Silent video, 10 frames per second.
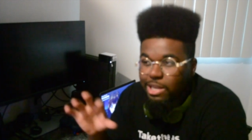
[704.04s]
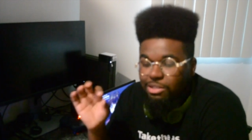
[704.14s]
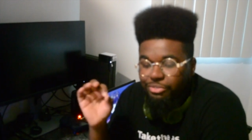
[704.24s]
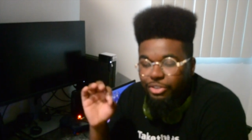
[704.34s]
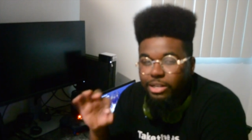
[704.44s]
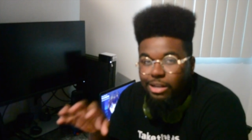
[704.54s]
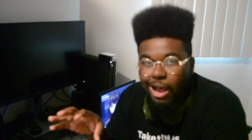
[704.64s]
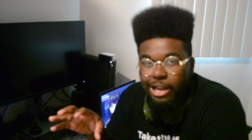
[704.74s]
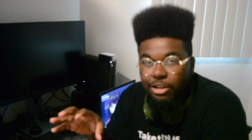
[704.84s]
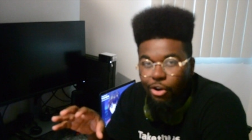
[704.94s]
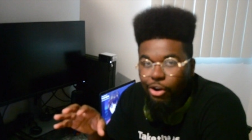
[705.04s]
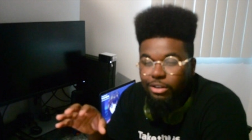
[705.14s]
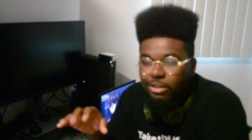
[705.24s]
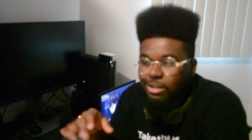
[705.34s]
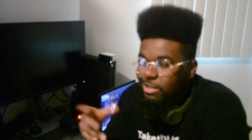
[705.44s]
a very kind
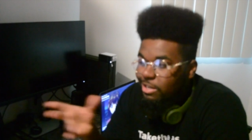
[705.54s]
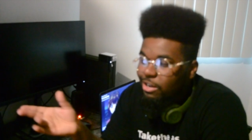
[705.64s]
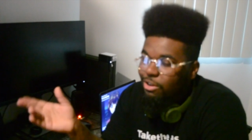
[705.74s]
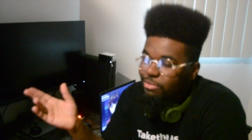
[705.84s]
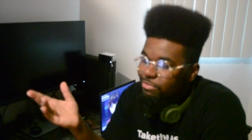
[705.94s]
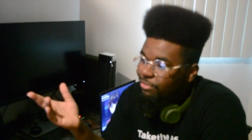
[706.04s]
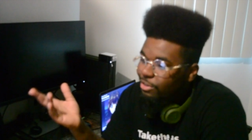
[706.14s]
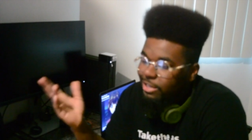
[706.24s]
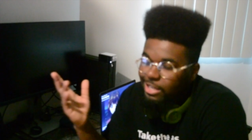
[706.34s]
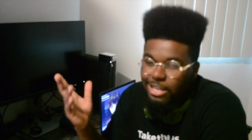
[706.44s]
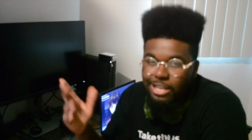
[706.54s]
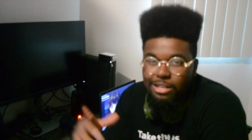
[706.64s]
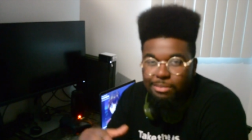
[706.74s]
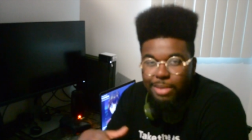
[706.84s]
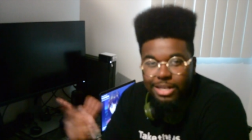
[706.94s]
heart, you know, for the
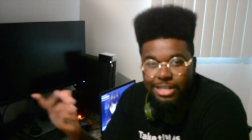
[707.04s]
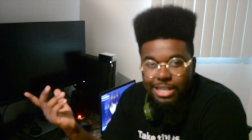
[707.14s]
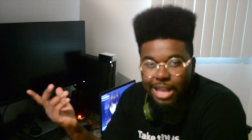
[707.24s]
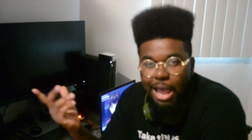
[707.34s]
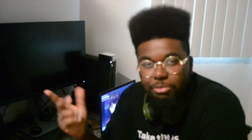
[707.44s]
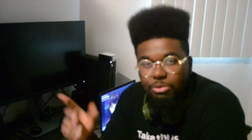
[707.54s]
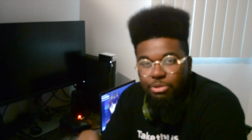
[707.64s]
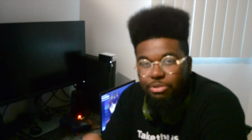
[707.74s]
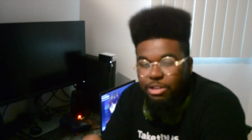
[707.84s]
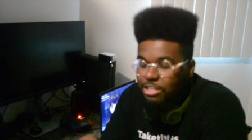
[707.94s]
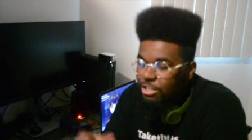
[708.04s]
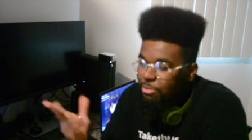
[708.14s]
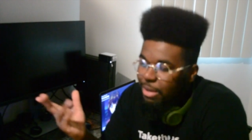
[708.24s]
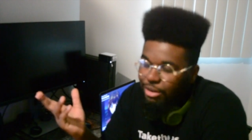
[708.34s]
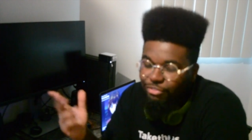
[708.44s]
kid. He made the kid happy real quick, you
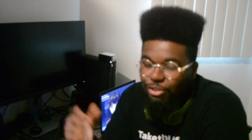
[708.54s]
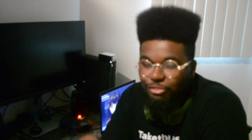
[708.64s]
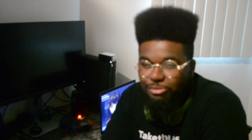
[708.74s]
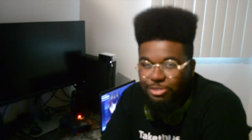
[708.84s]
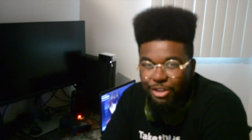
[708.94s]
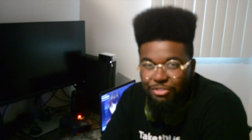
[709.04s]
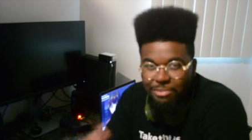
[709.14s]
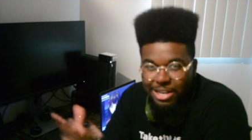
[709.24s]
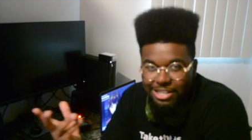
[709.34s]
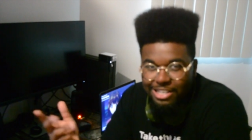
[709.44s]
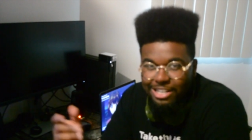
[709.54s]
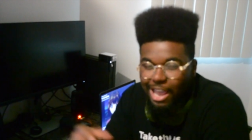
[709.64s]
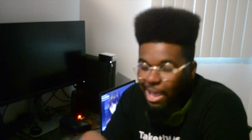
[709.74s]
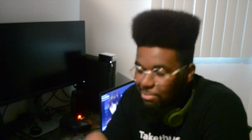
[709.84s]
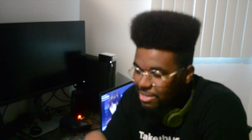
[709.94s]
know, made a fool of himself to make the kid
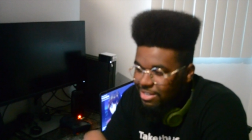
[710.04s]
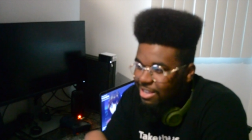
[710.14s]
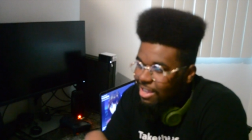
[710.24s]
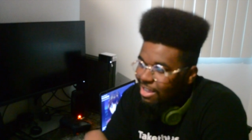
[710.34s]
happy.